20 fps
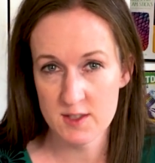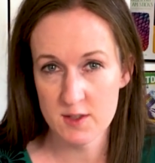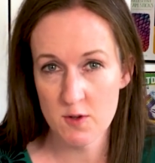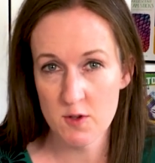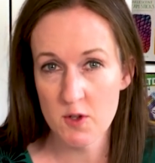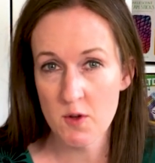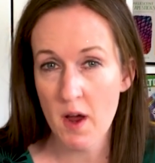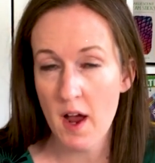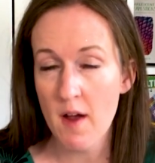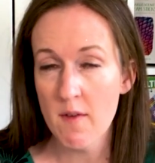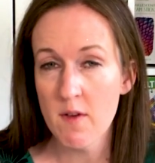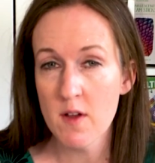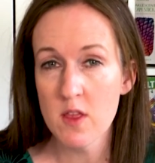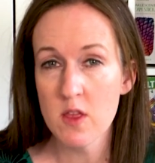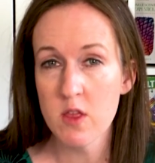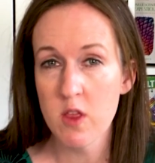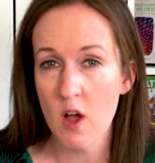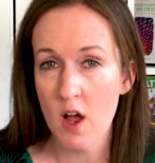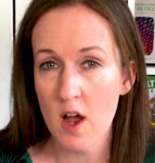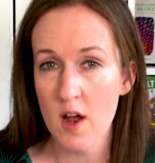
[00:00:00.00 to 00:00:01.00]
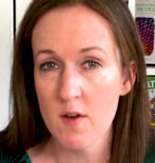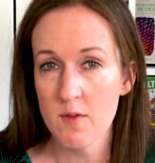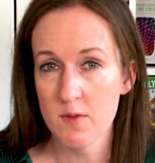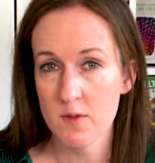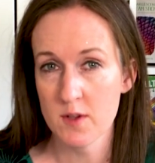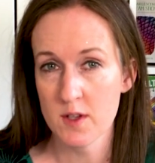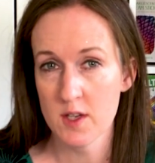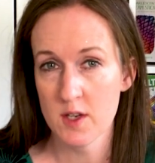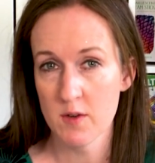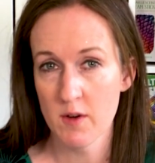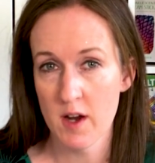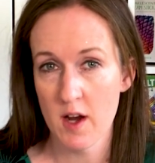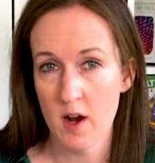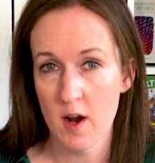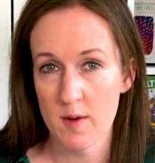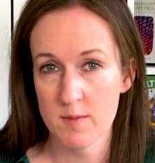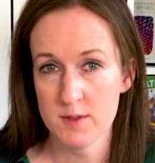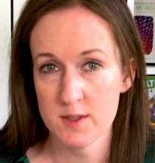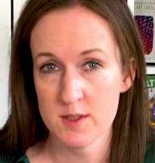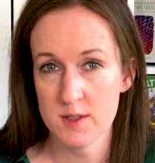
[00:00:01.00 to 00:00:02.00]
So you have a lot of really great
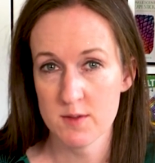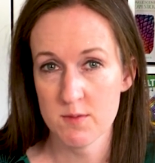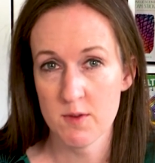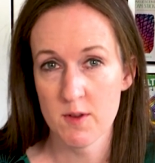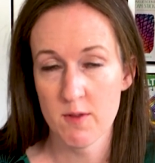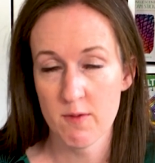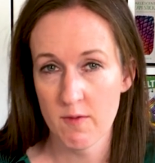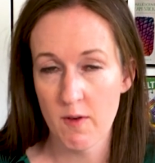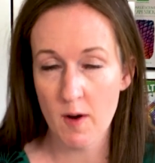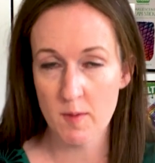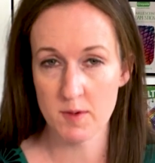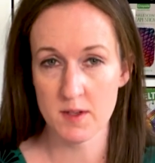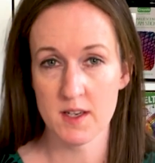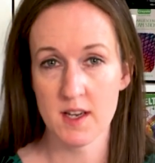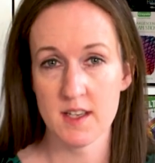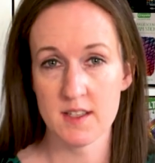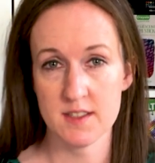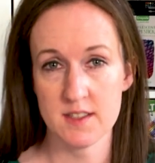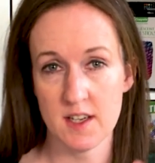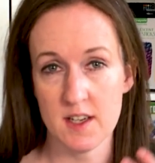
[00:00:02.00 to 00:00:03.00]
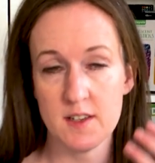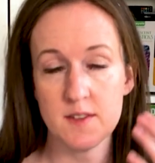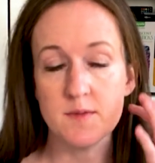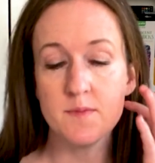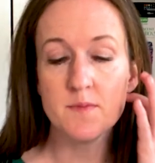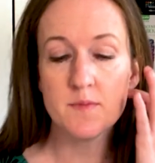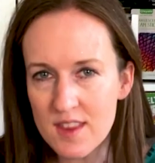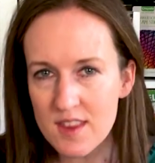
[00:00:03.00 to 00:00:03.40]
options with Faber-Castell.